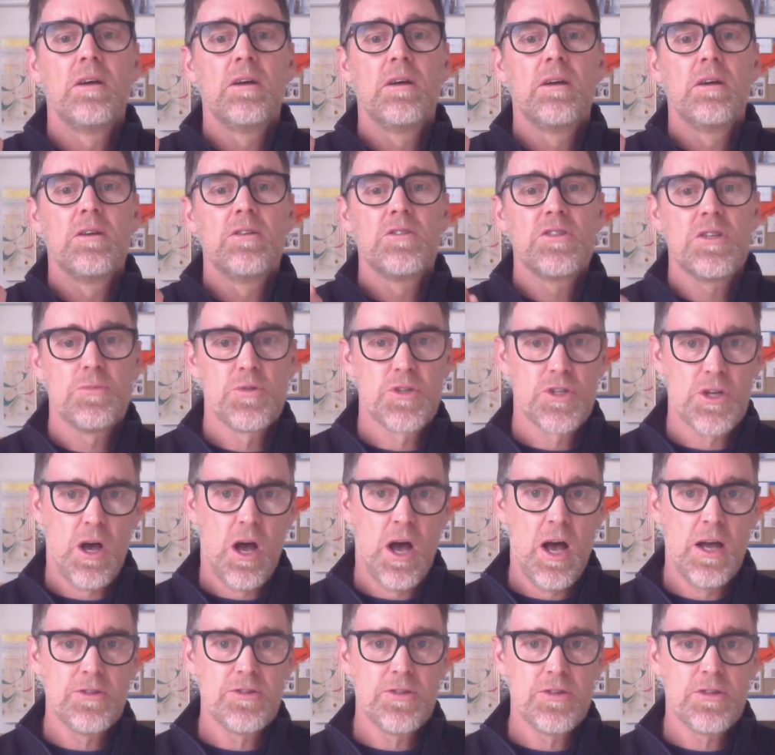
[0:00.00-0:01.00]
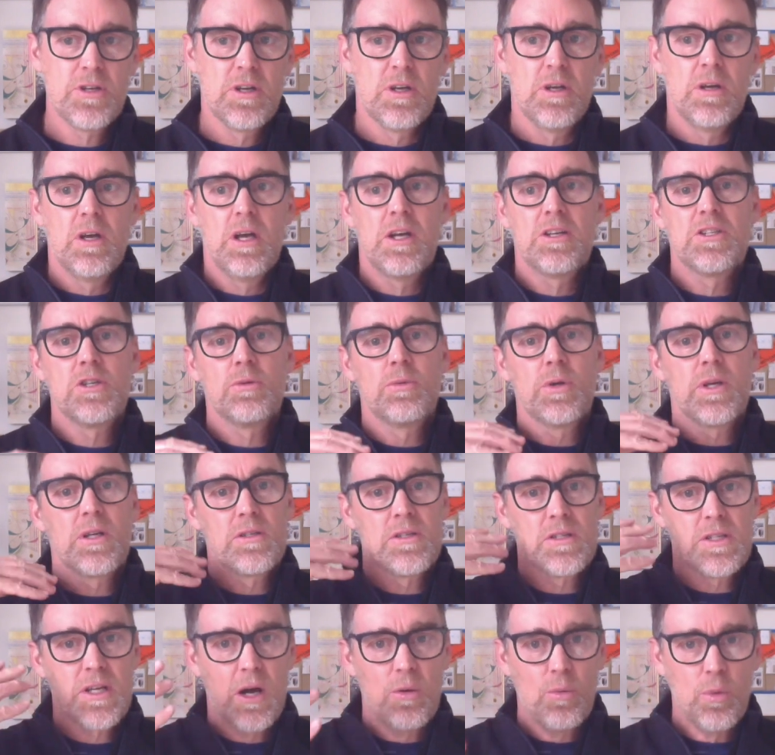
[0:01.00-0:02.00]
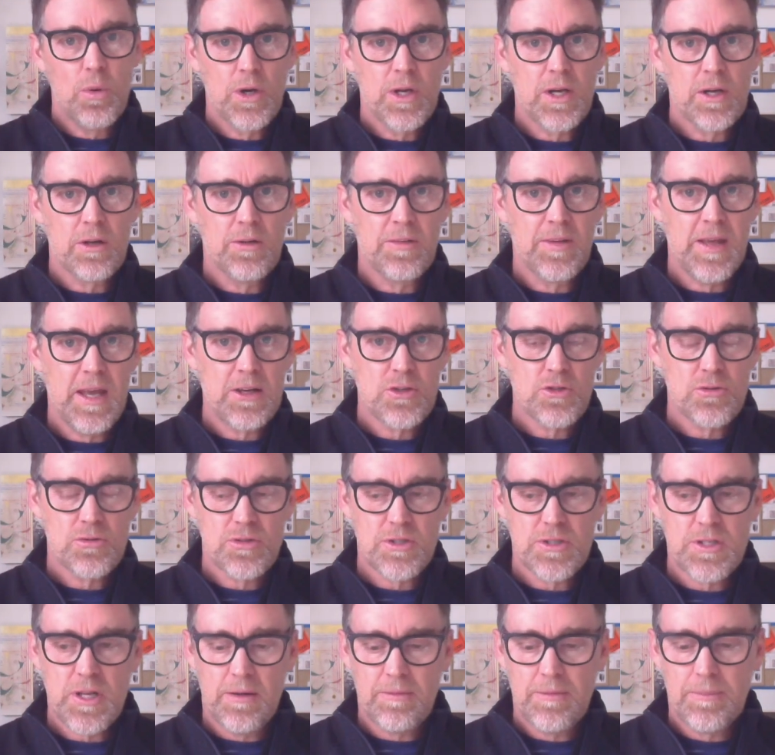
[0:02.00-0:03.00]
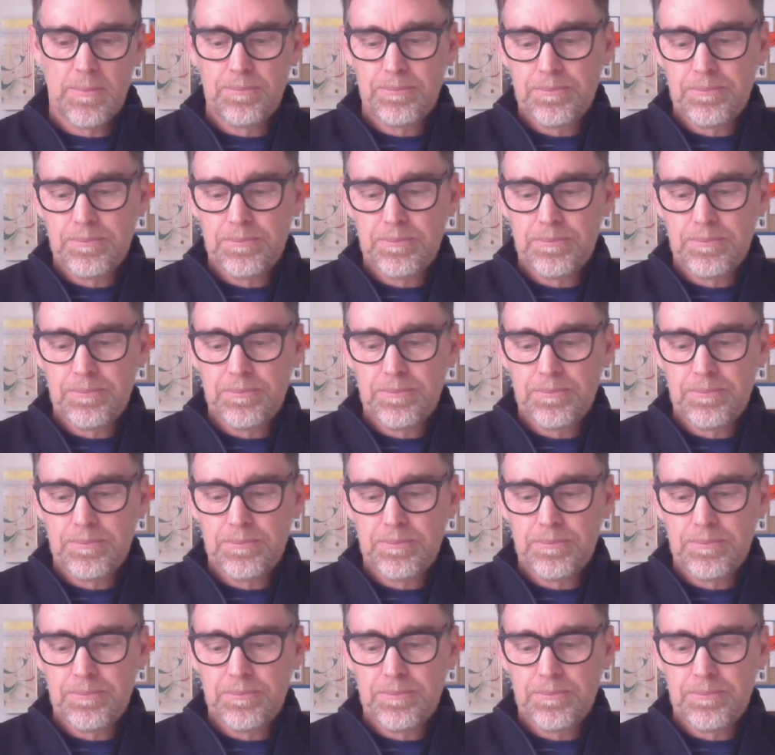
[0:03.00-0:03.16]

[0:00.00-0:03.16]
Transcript: subsides, and so we can start working on the actual stuff.